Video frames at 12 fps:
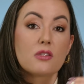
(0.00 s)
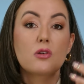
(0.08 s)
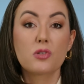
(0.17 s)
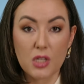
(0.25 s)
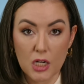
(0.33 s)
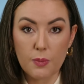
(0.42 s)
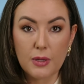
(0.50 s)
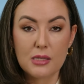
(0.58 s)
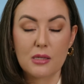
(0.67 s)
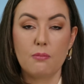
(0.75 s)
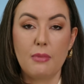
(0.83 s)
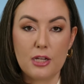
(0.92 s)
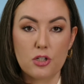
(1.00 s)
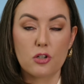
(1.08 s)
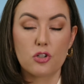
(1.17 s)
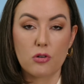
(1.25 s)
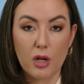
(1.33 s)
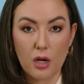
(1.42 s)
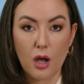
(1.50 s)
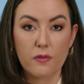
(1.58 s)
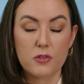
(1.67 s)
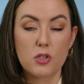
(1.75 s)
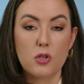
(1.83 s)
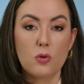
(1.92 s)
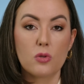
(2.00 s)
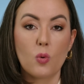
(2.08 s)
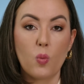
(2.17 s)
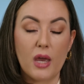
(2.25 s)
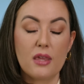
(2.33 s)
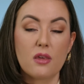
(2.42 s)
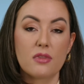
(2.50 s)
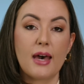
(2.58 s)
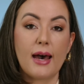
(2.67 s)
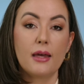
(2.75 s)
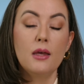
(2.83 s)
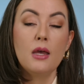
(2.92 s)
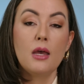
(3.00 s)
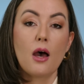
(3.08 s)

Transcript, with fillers: there's going to be some major trade offs to the way that that.